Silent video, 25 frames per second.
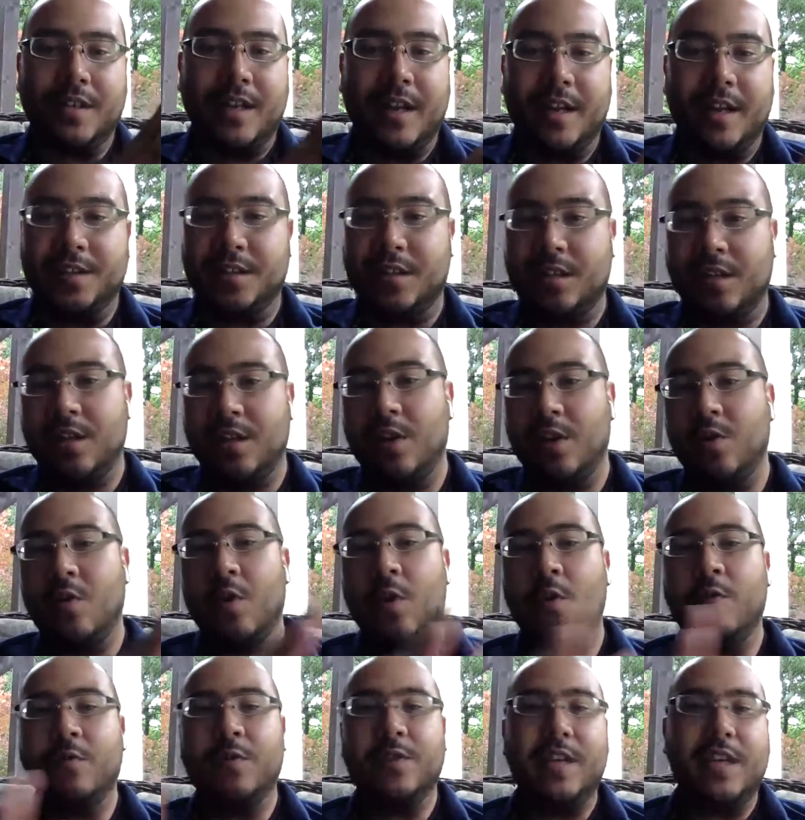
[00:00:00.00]
that has to go
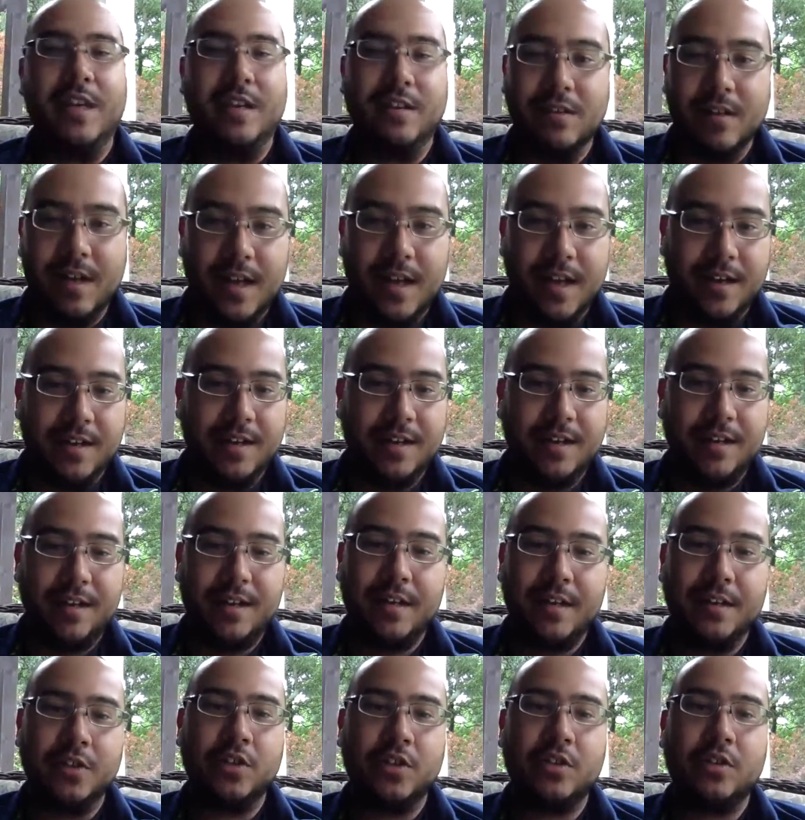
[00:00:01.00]
over the internet
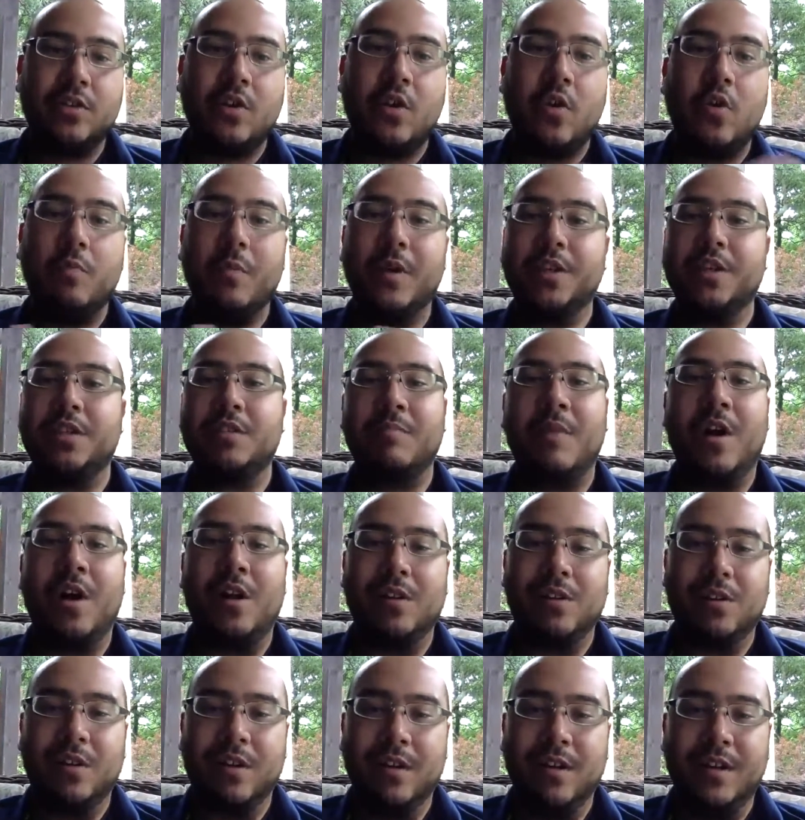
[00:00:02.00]
is so much
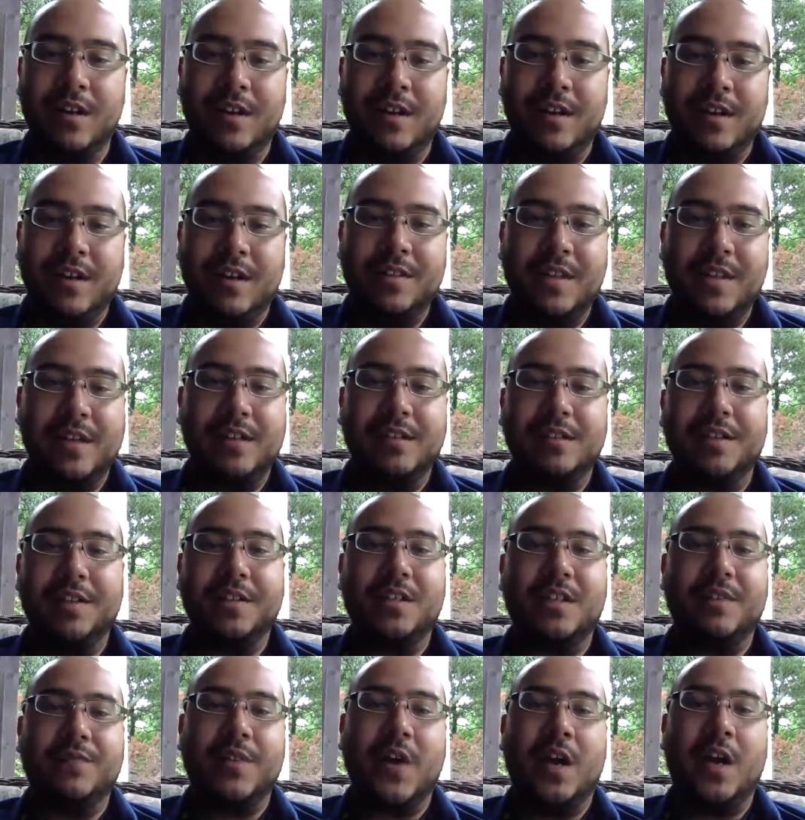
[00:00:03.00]
smaller than a
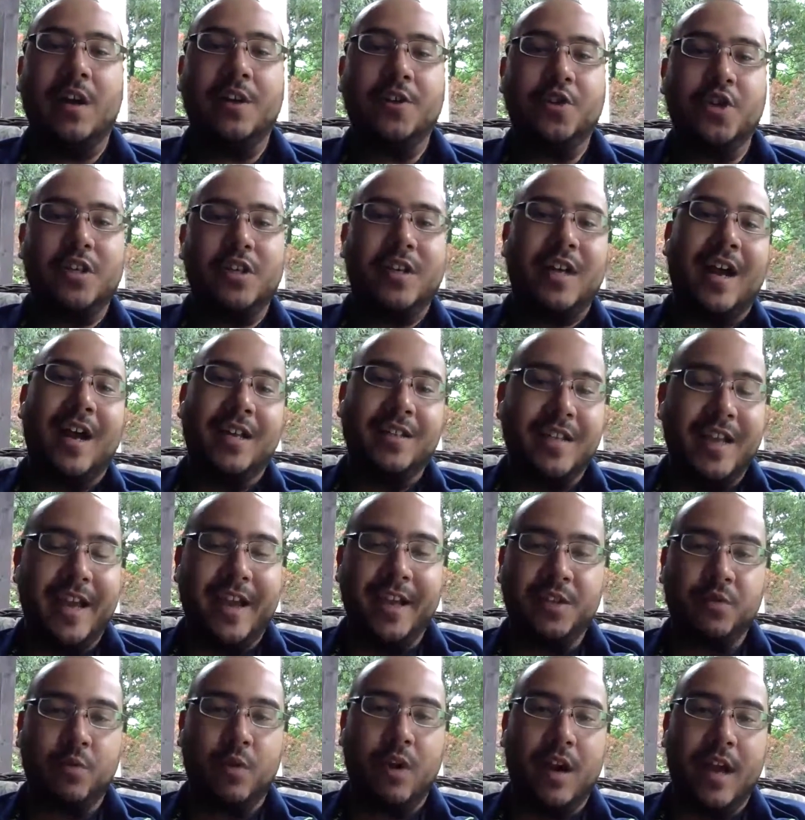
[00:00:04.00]
list of 100
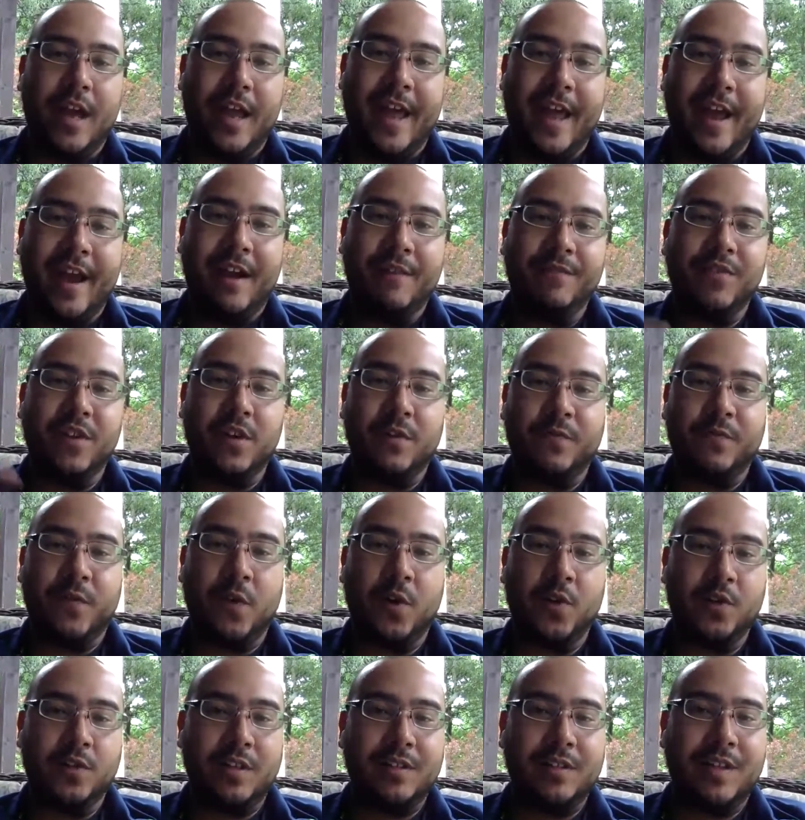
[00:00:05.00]
contacts where I have their
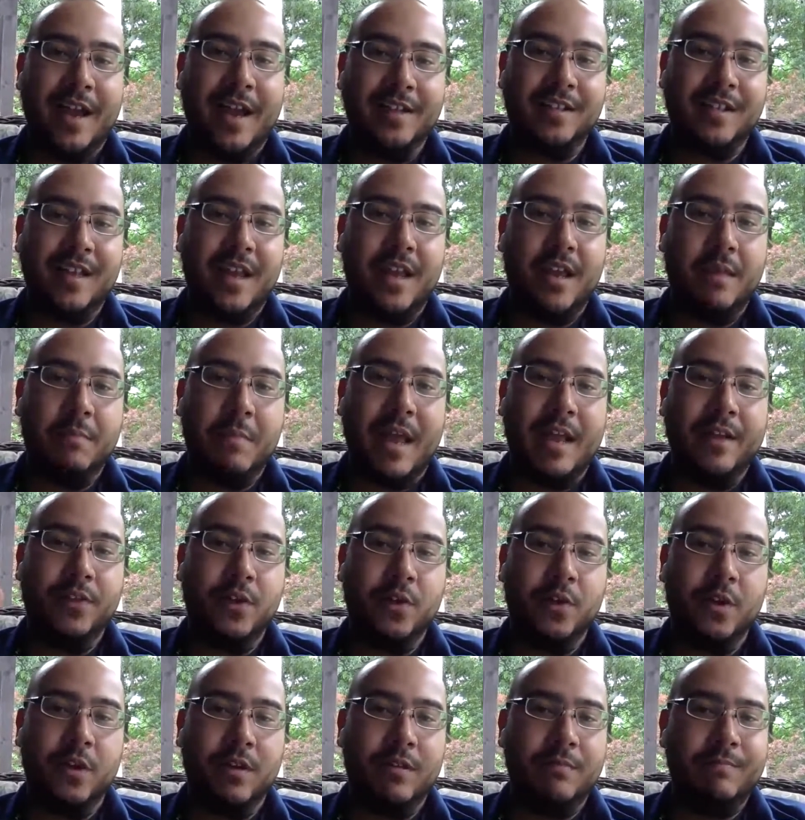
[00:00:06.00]
first and last name and
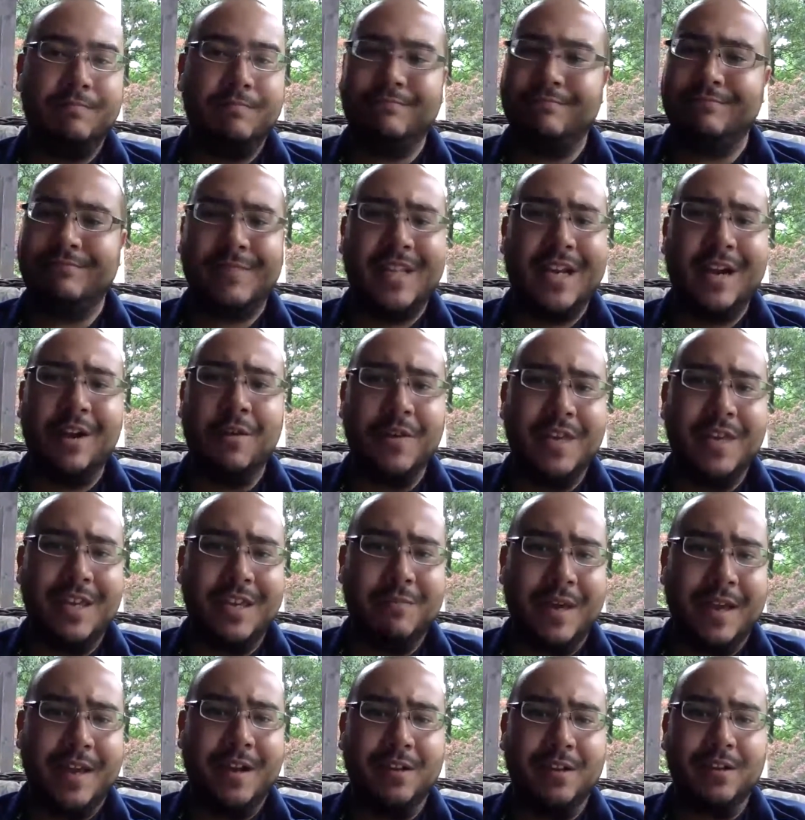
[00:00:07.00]
their
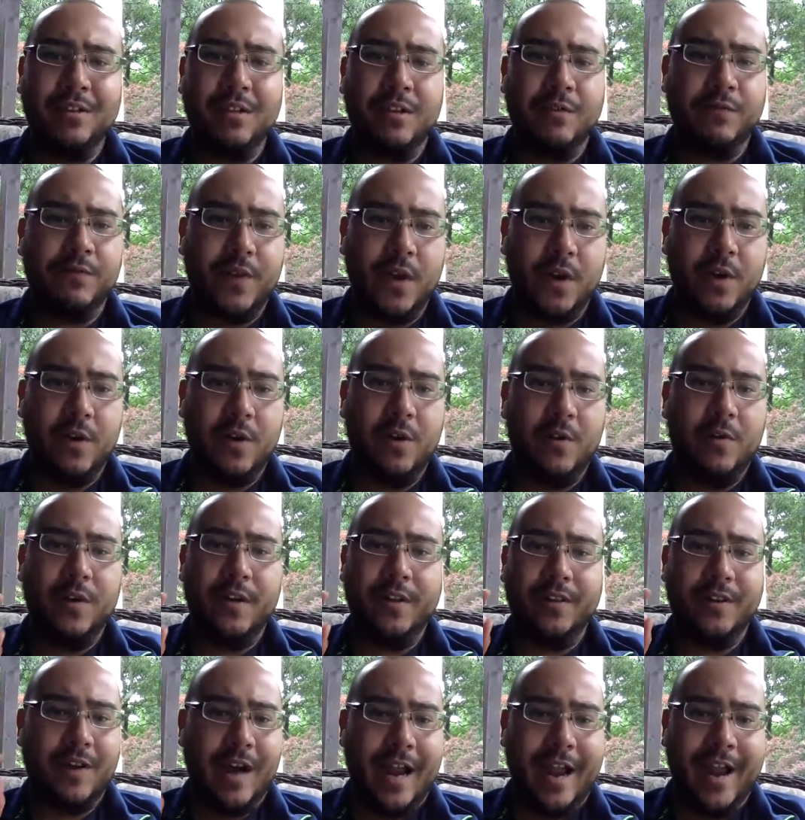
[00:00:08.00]
email and their phone
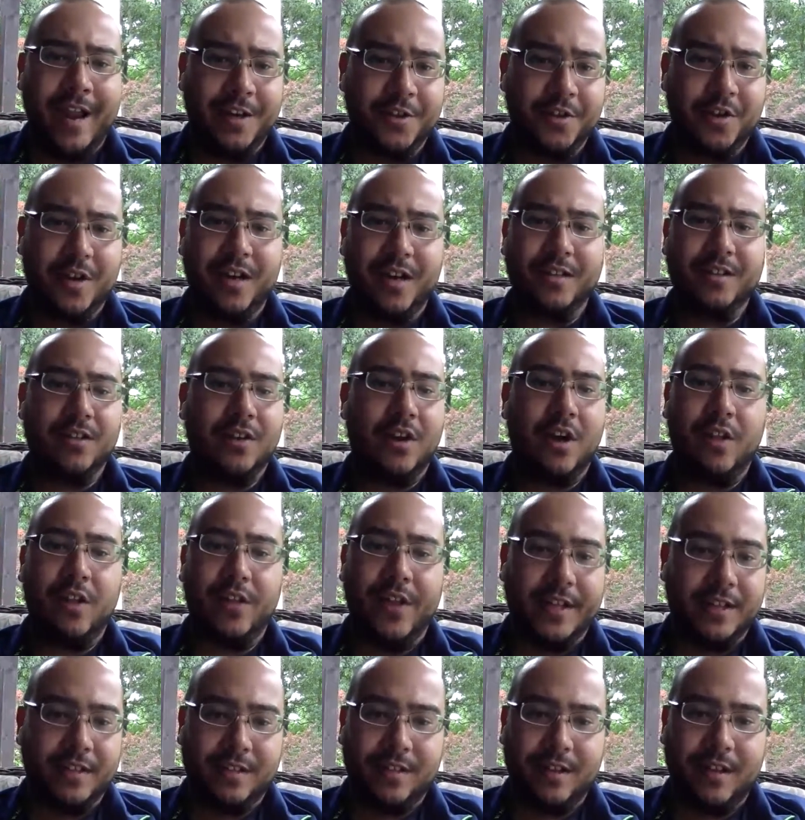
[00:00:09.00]
and their address and all
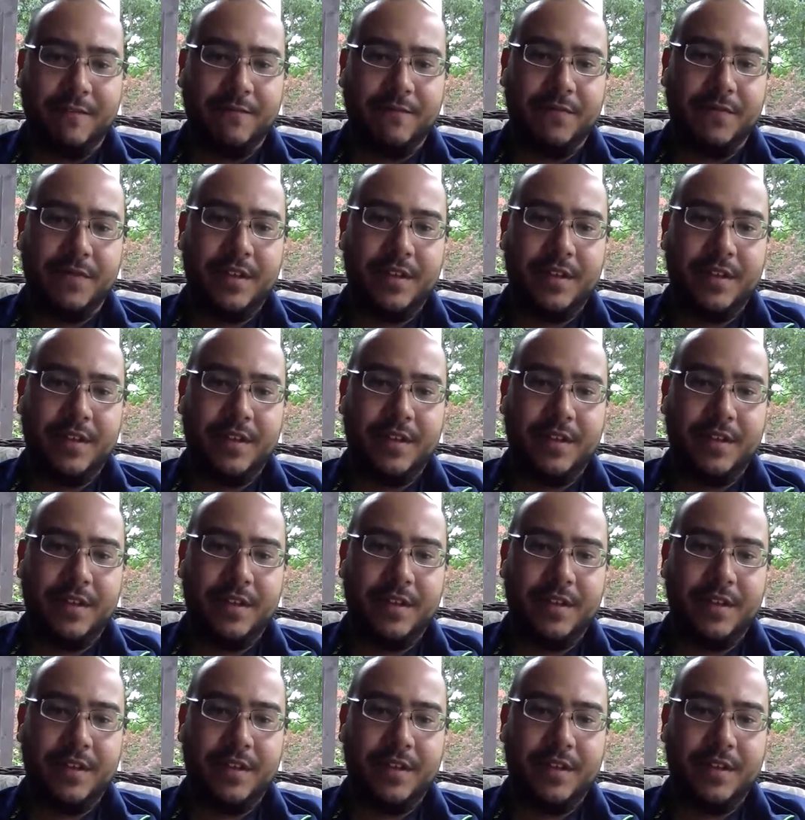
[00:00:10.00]
that stuff.